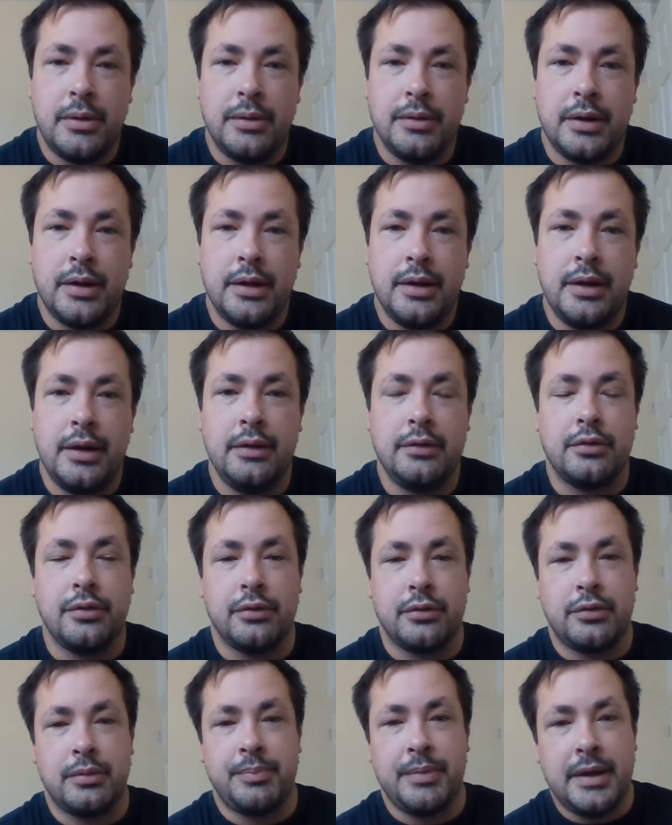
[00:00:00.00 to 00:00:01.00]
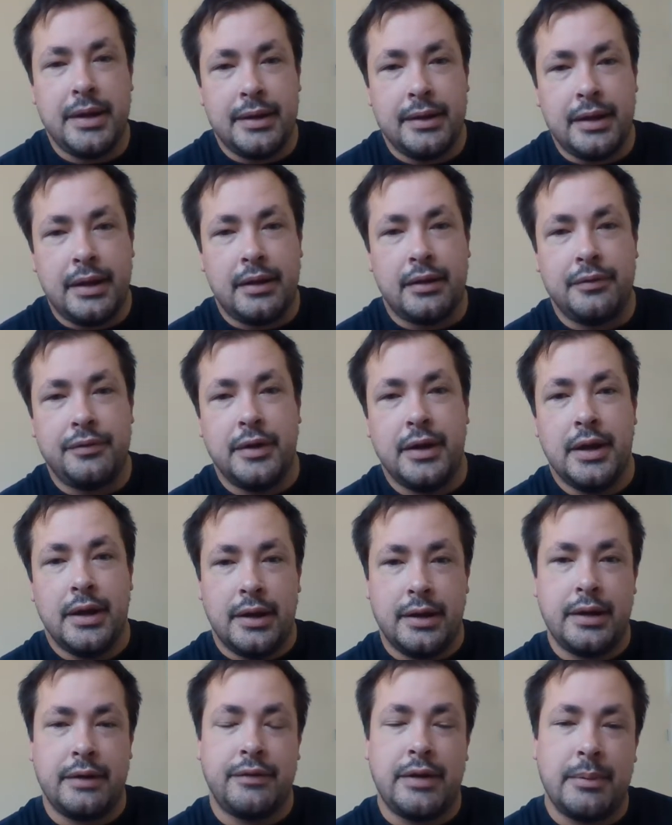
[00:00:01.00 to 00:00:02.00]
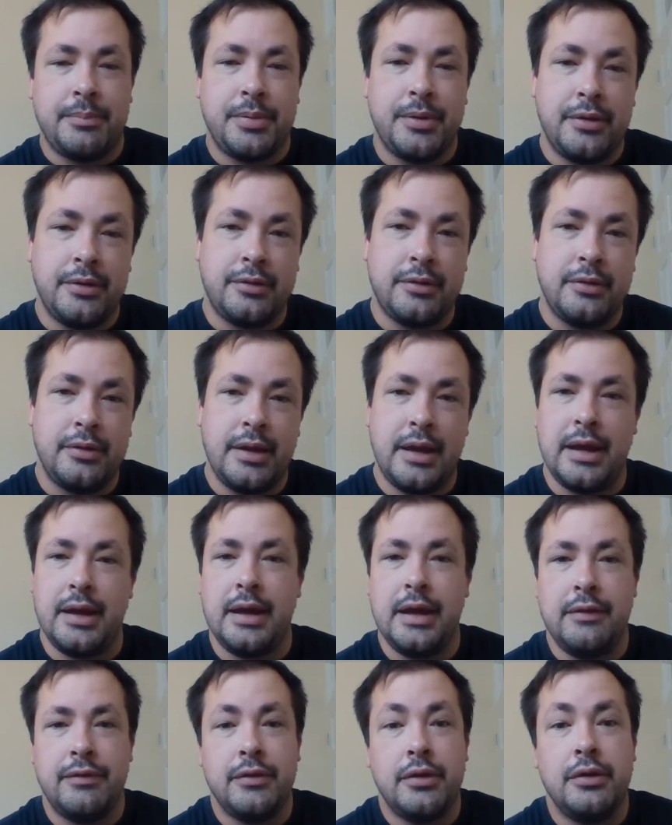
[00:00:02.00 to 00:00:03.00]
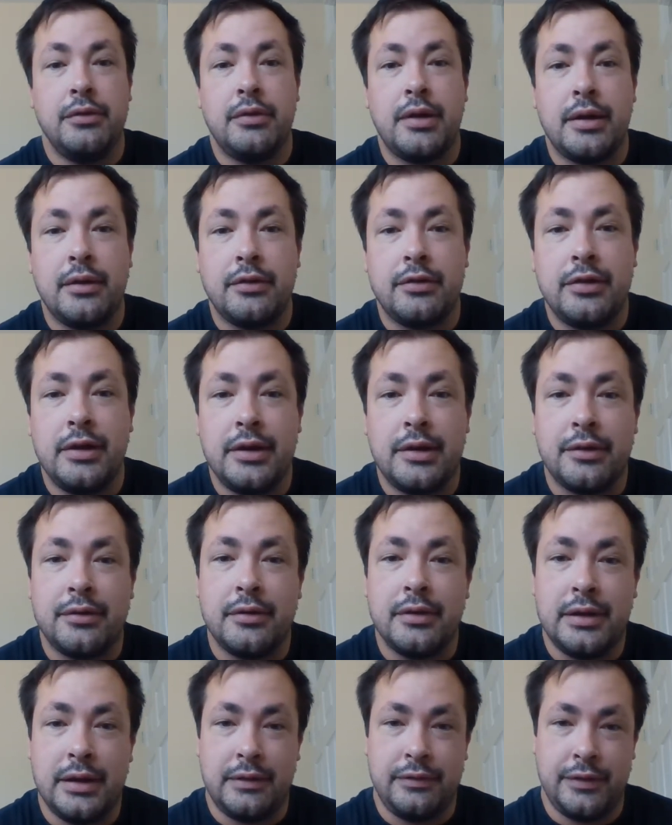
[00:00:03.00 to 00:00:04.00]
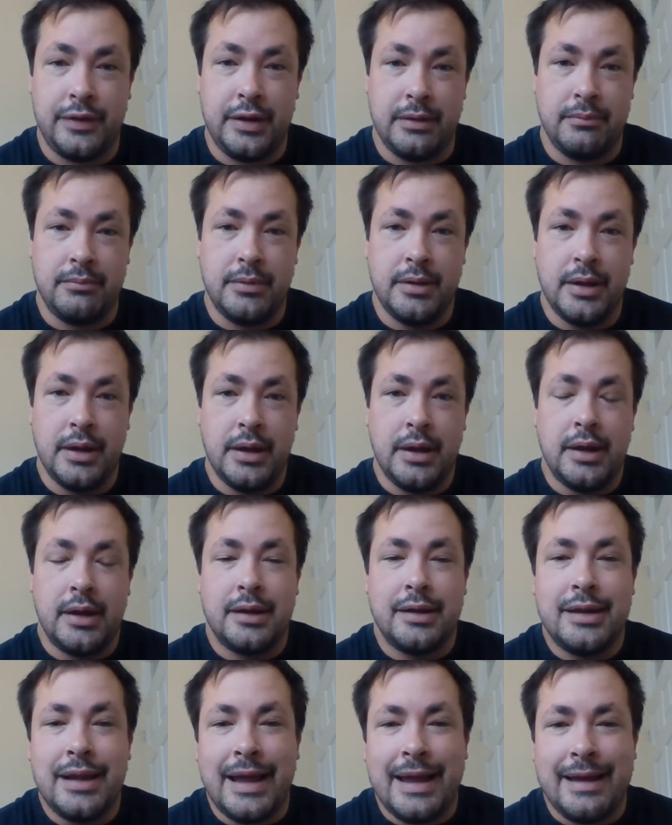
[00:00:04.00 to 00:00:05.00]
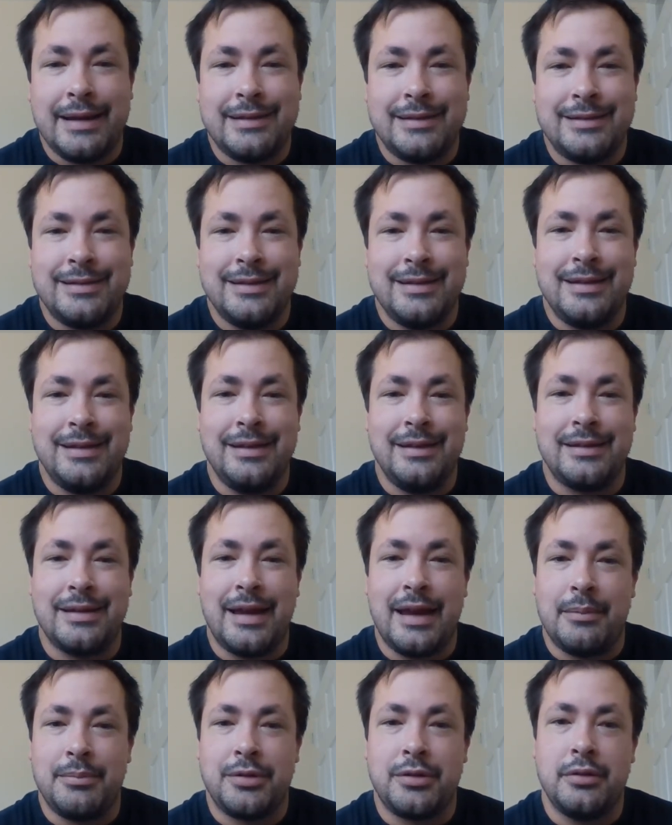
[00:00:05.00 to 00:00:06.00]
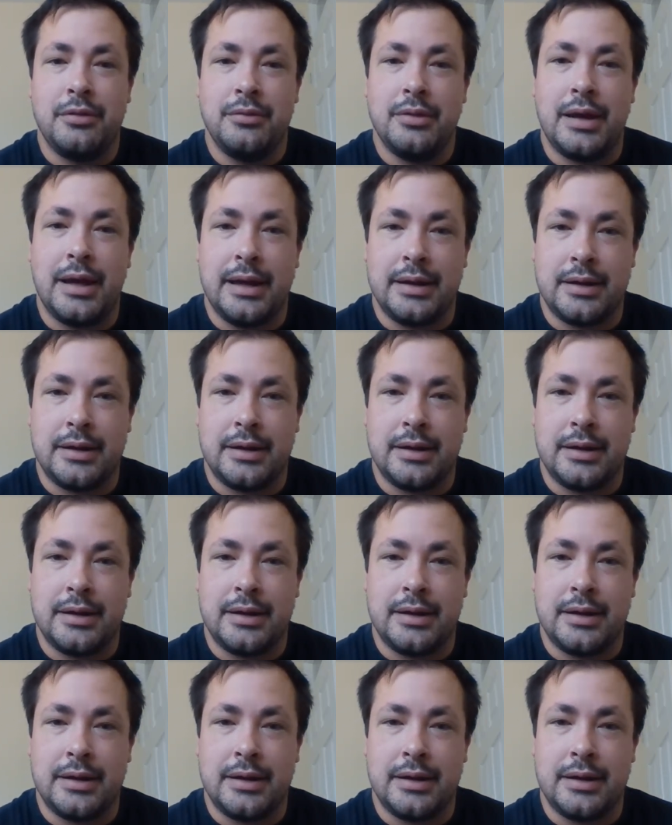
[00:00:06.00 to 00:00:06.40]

Okay, he's got to be in love and have that person there, even though that she doesn't love him. That is absolute